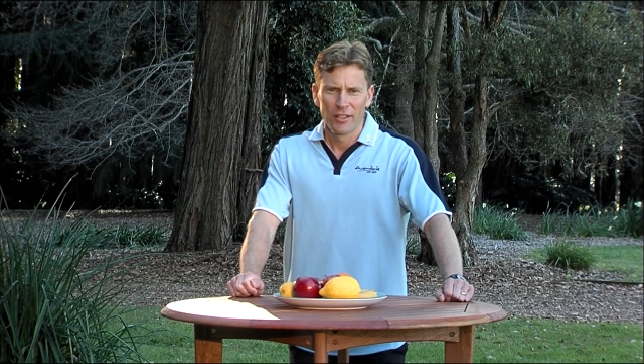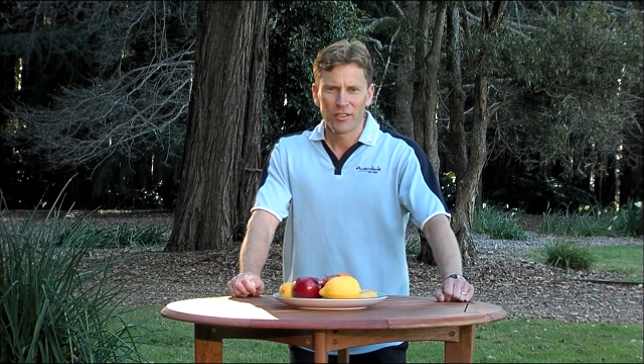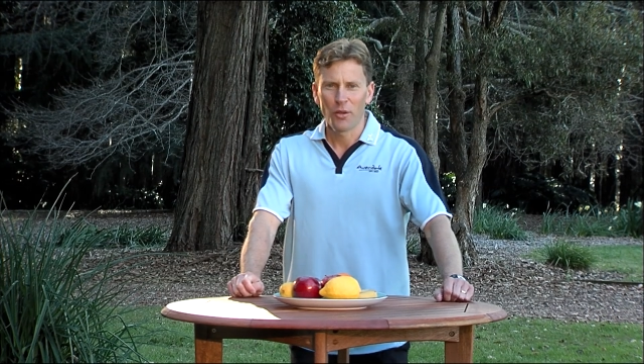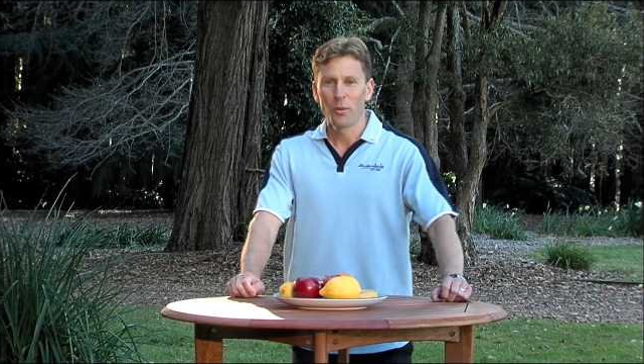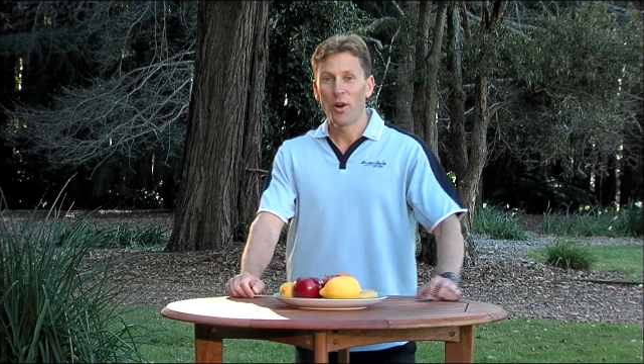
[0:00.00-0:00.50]

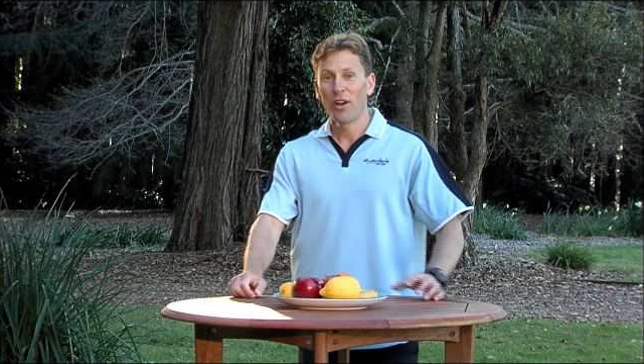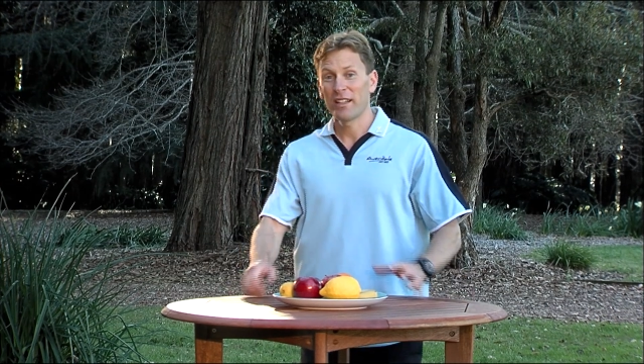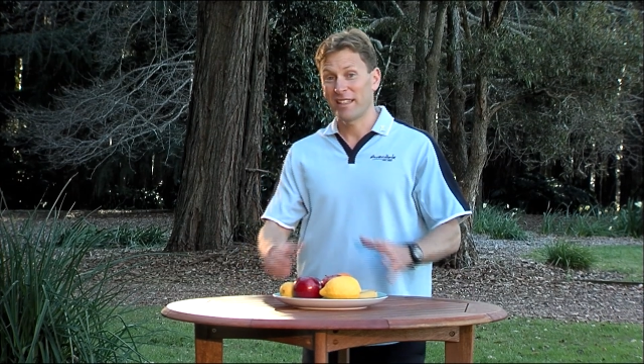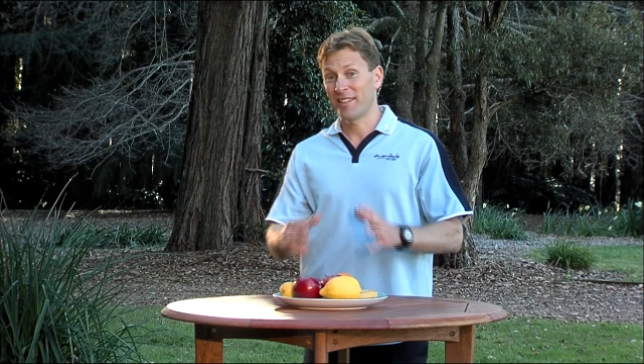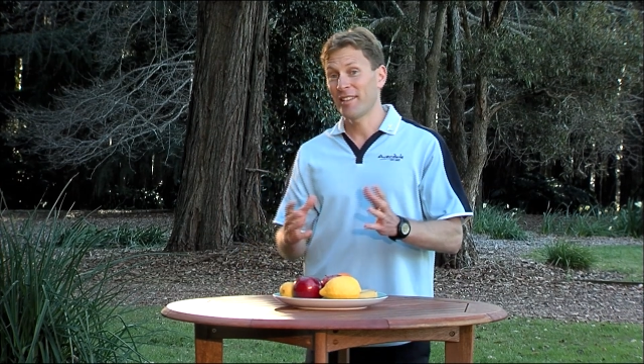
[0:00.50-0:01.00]
So
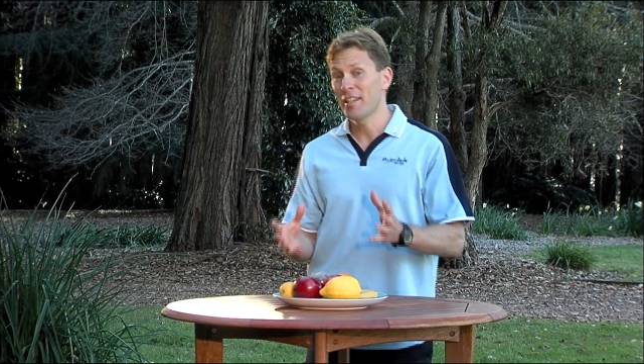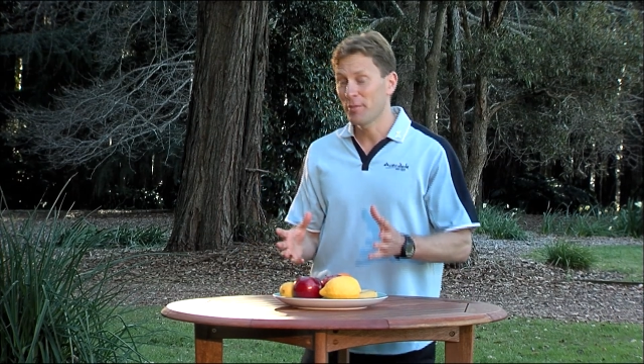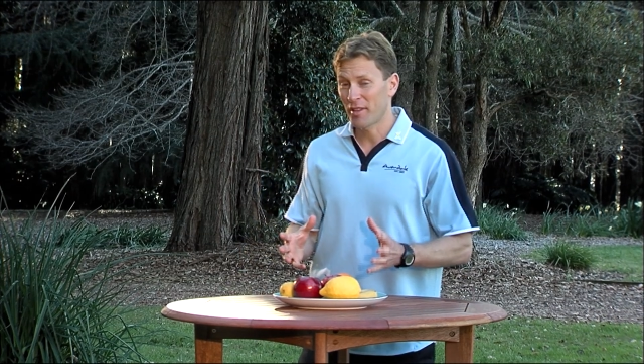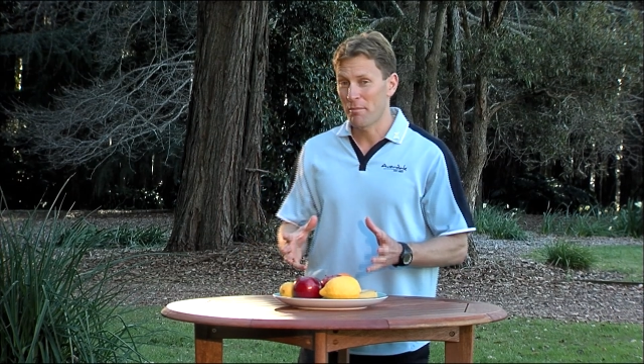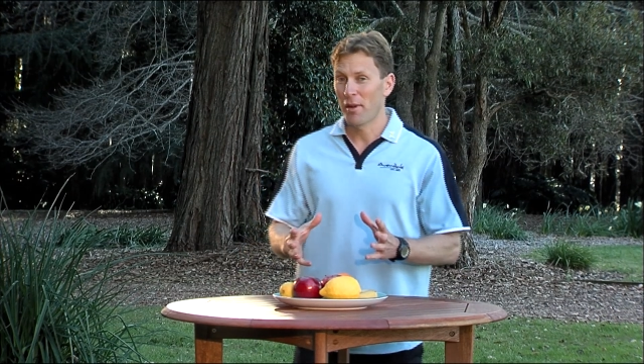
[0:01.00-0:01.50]
while it
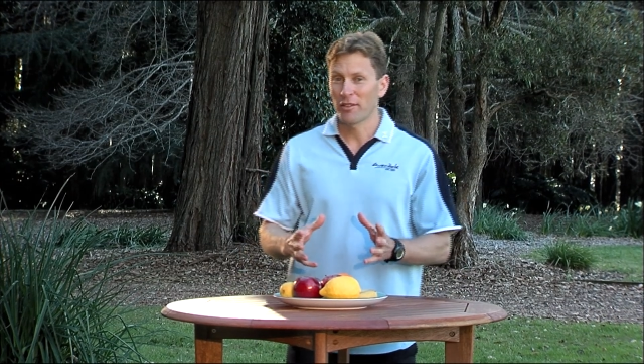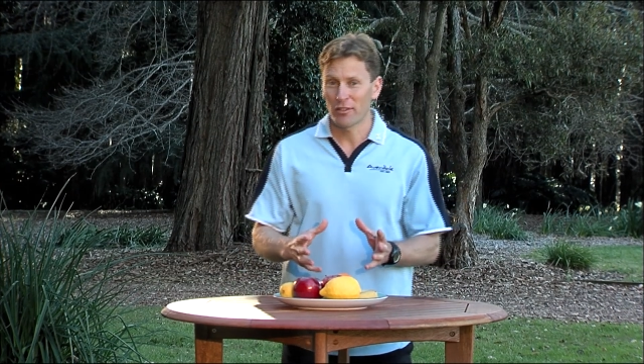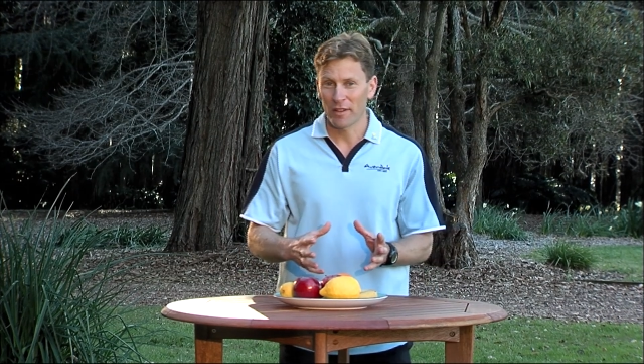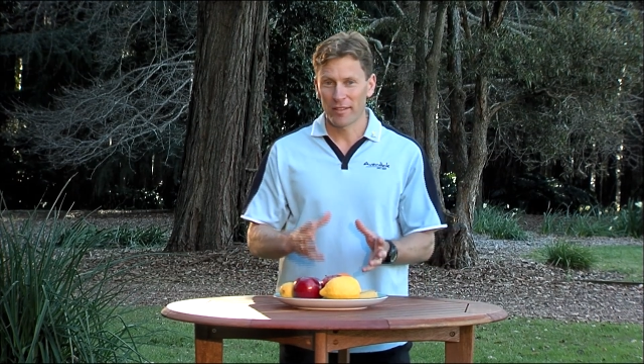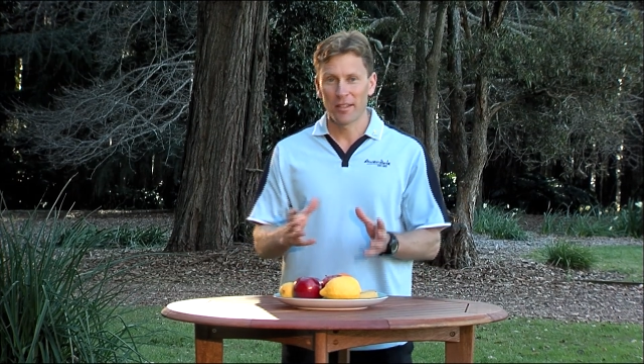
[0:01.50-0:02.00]
seems that
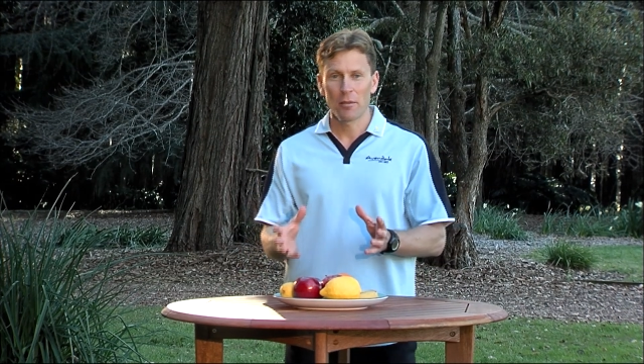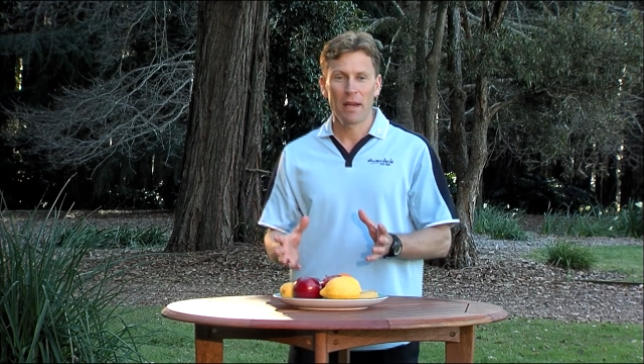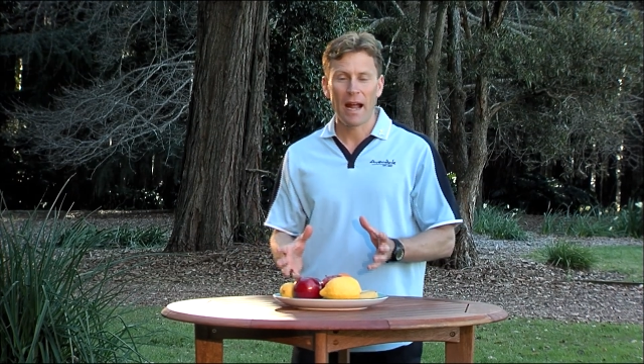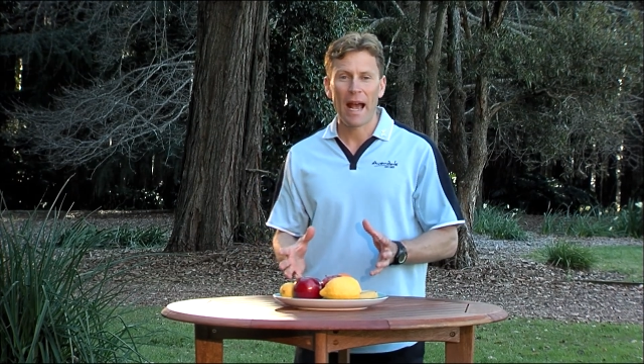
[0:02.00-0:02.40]
most of us need about